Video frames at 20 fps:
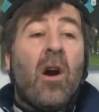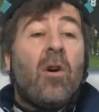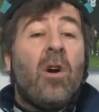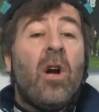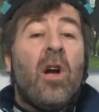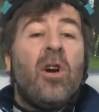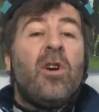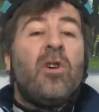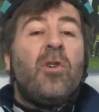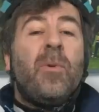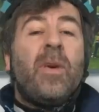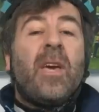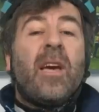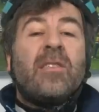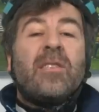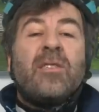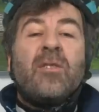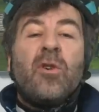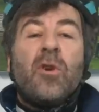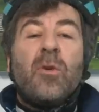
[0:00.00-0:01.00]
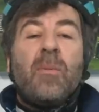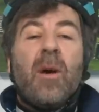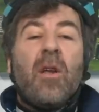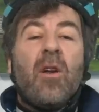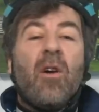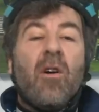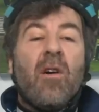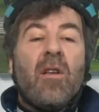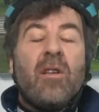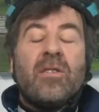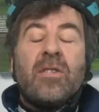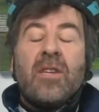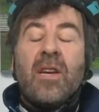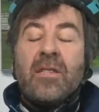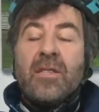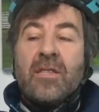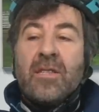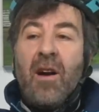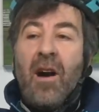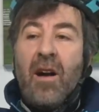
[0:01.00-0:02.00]
Oh, who we get to talk about Ireland
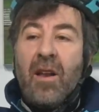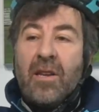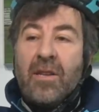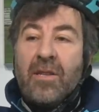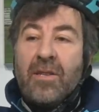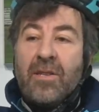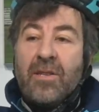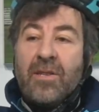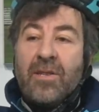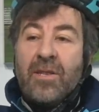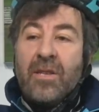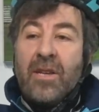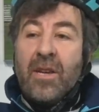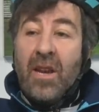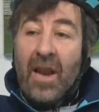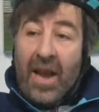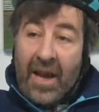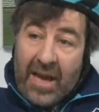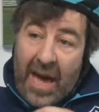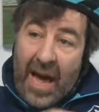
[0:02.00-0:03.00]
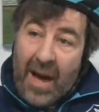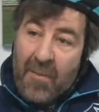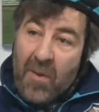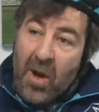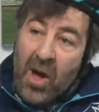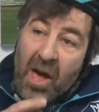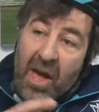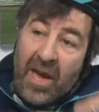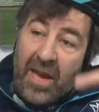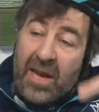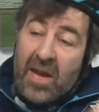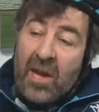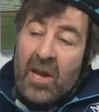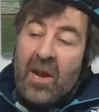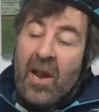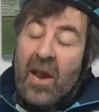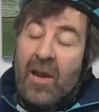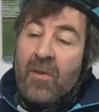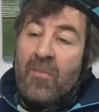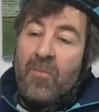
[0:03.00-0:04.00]
against Scotland? Like, am I
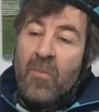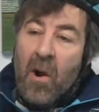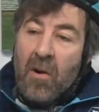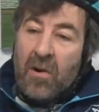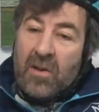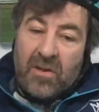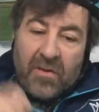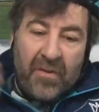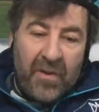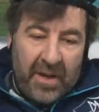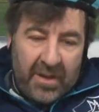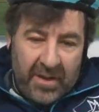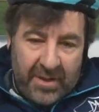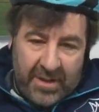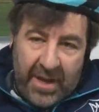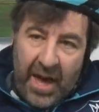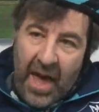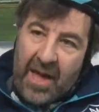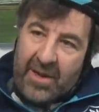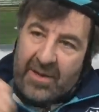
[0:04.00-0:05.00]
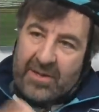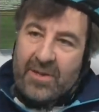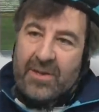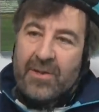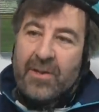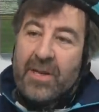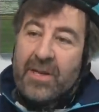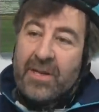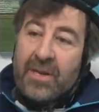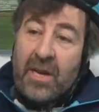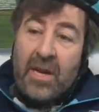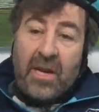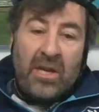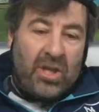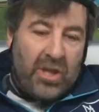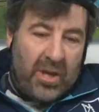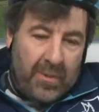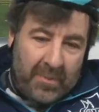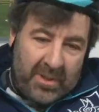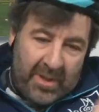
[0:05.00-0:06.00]
like Maurice Field can't do it?
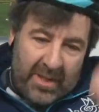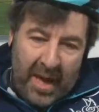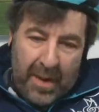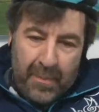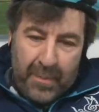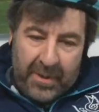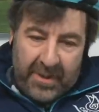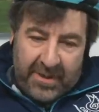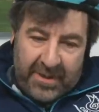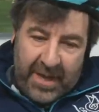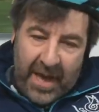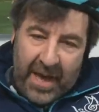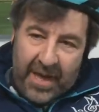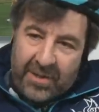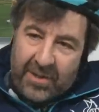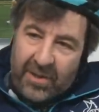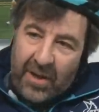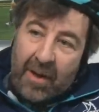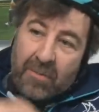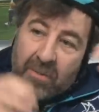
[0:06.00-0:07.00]
Jim Staples can't do it.